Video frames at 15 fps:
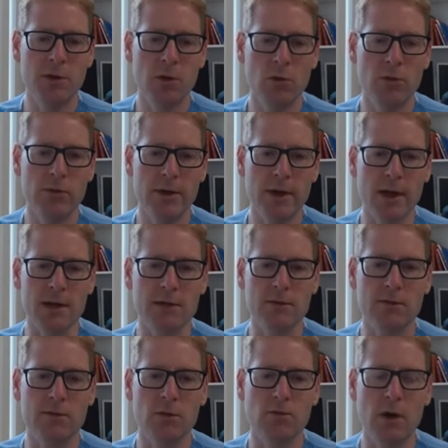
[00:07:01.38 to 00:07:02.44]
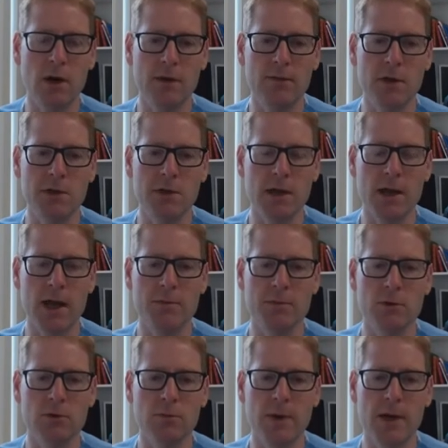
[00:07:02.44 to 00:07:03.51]
beyond that for right ventricular
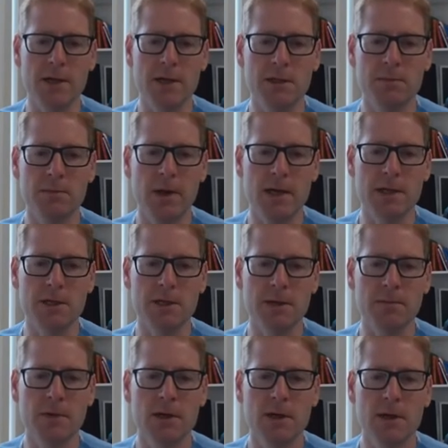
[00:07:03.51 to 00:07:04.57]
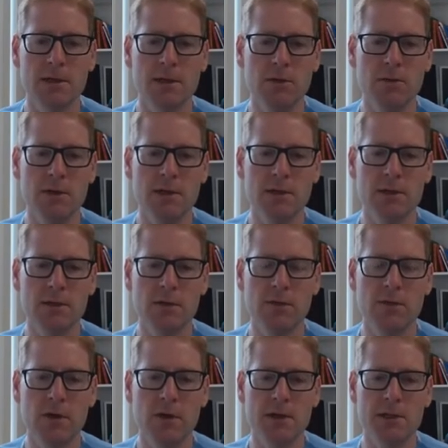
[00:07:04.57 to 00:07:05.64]
apical based pacing. So this is
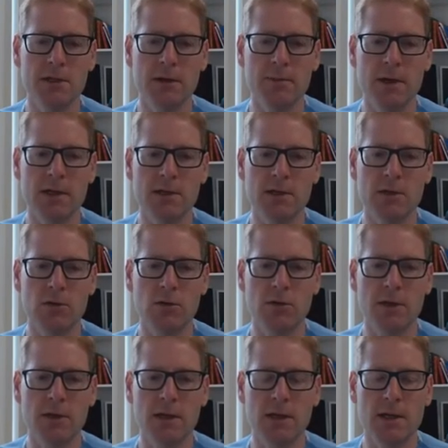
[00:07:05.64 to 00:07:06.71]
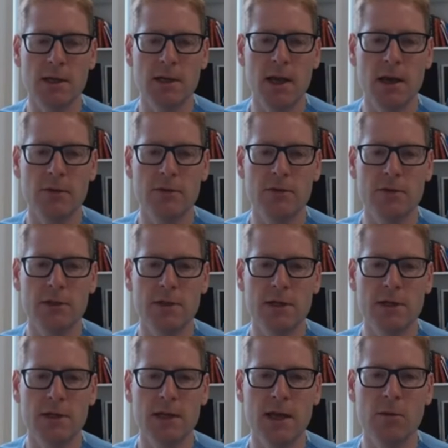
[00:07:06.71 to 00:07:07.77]
the first schematic on the left, you see
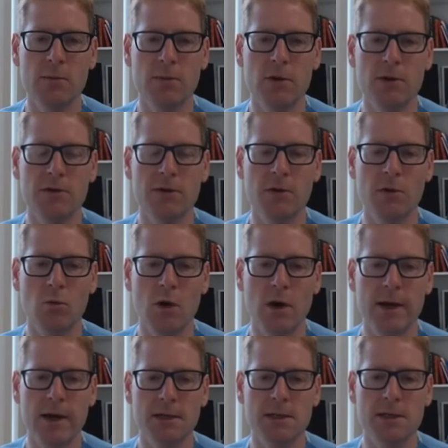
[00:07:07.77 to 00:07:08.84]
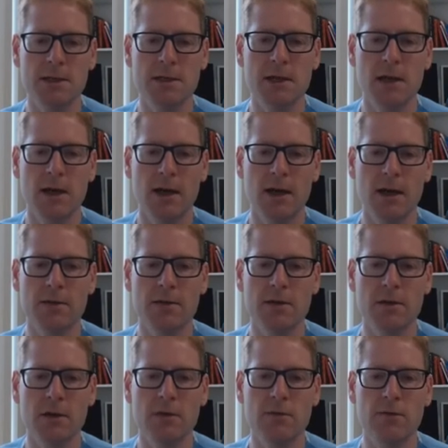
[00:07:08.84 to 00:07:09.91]
the outputs on the y-axis and
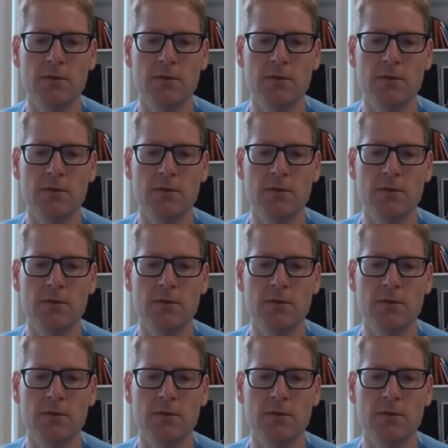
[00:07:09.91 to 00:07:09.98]
the